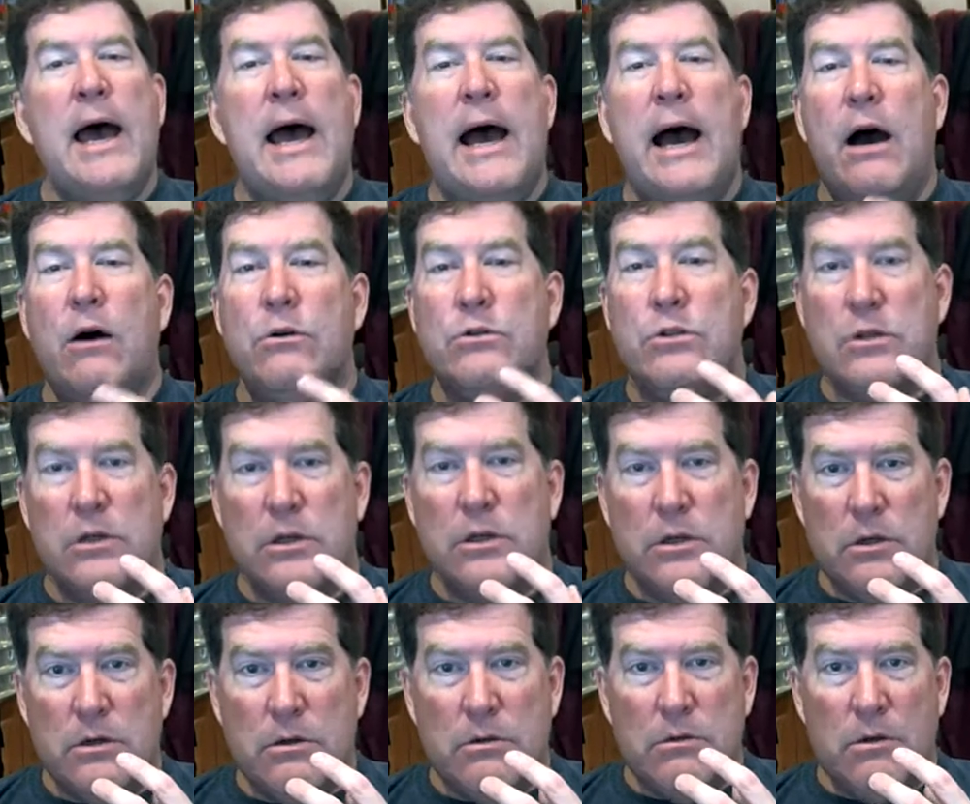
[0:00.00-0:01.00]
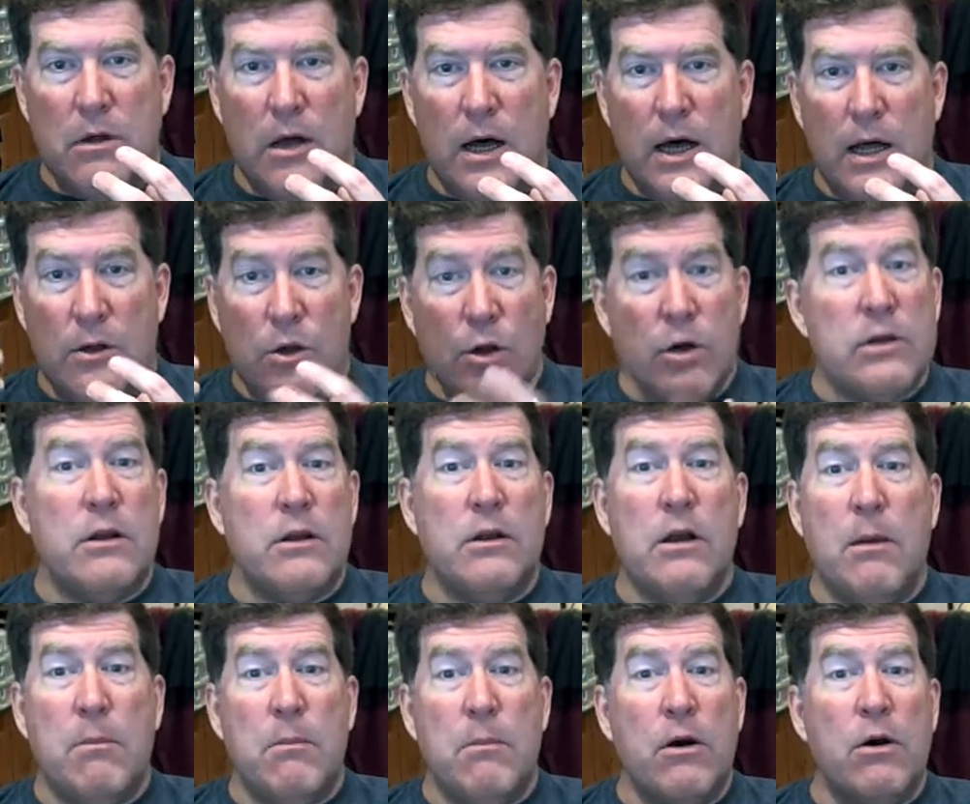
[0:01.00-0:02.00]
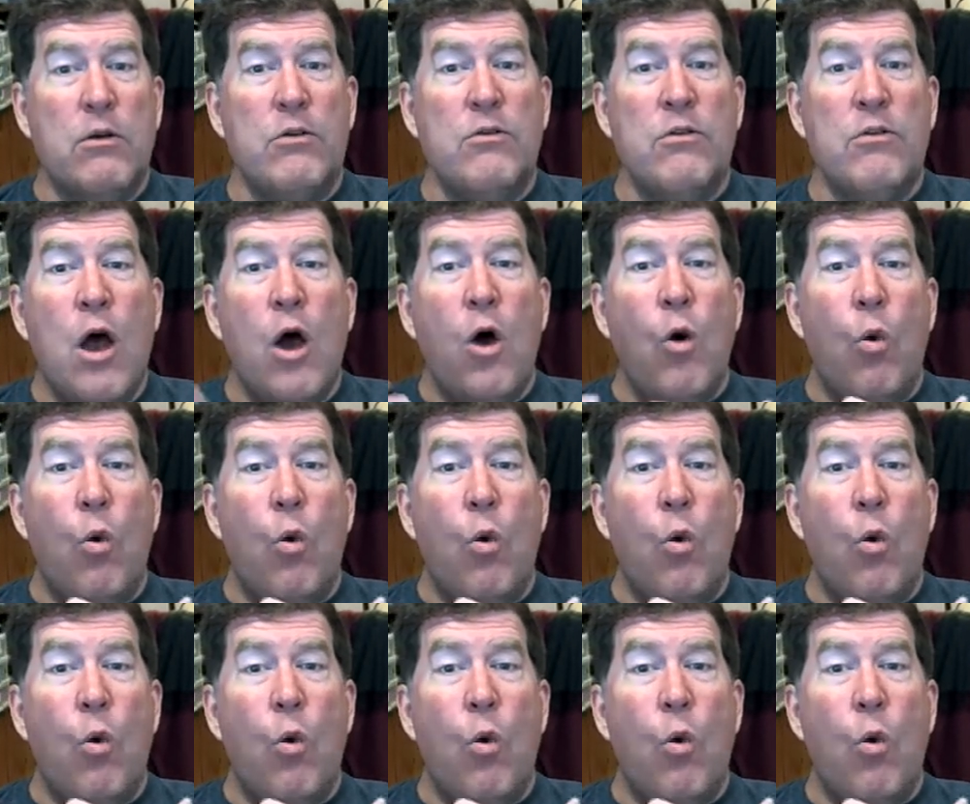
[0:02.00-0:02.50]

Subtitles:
how to look at the numbers,